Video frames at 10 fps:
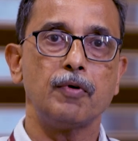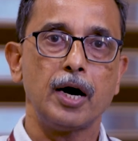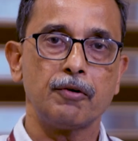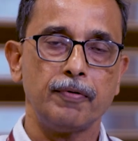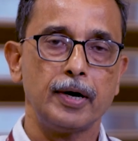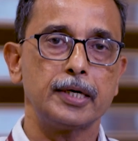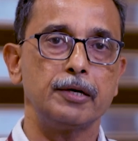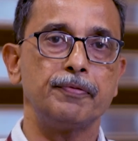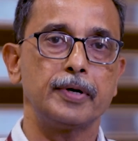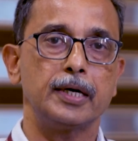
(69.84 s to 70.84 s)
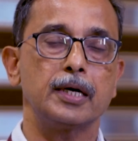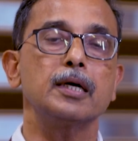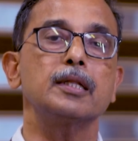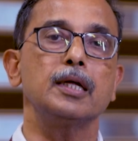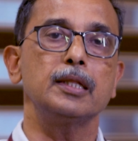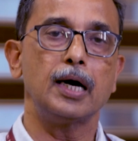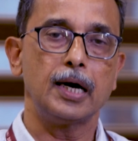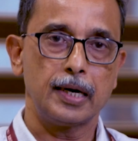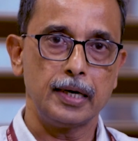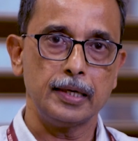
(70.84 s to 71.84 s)
far, far different than the
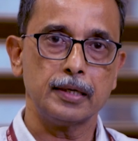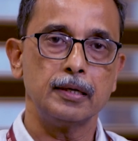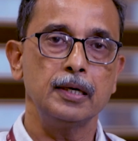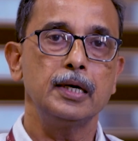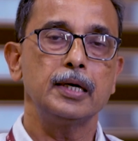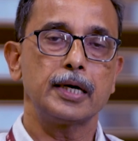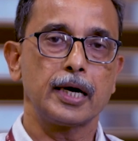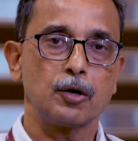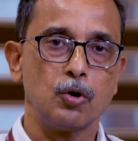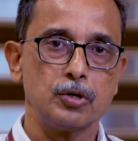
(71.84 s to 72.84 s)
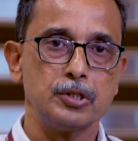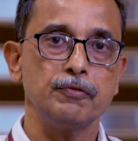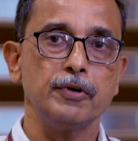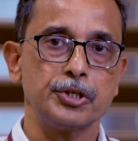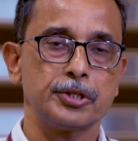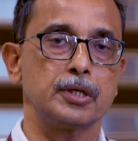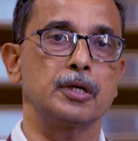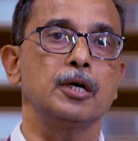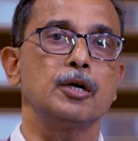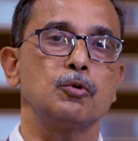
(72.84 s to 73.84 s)
earlier technology
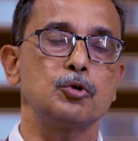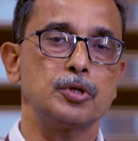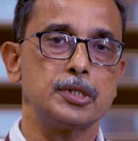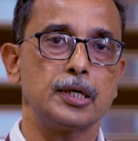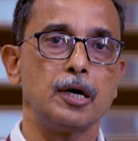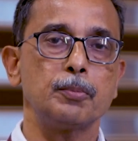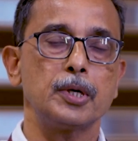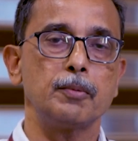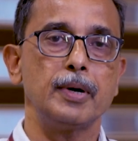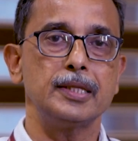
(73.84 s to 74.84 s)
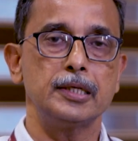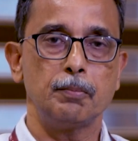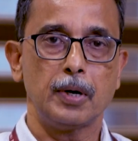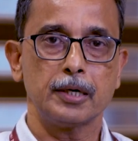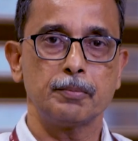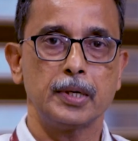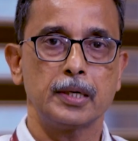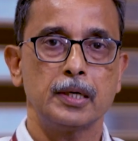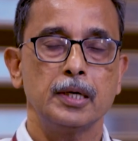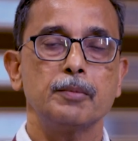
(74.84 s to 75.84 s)
version which was adopted by the department,
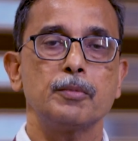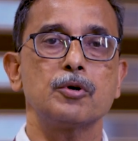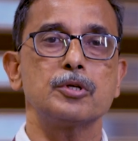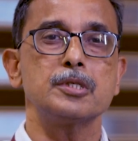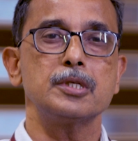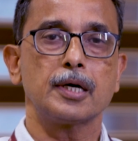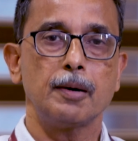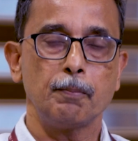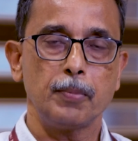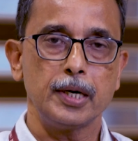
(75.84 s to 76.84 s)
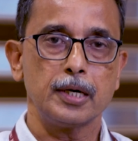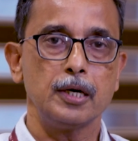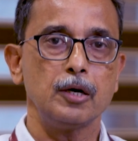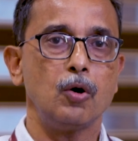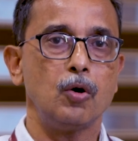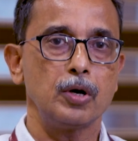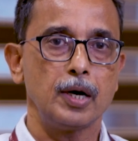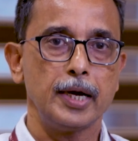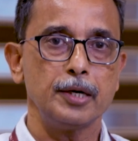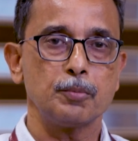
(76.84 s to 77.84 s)
because it's a completely
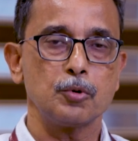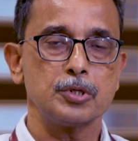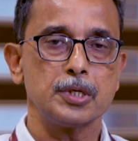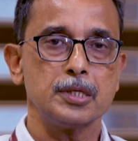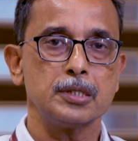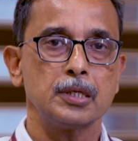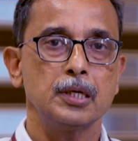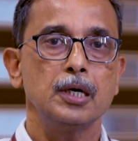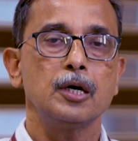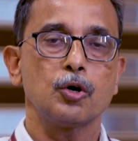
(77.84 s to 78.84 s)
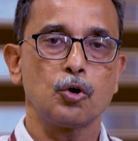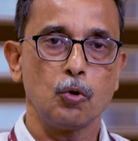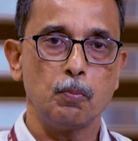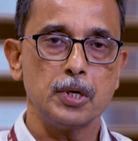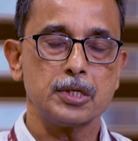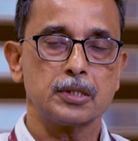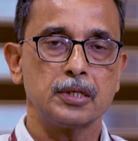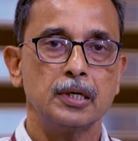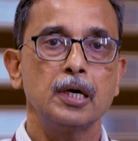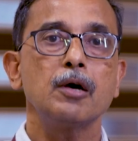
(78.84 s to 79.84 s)
online process, robust,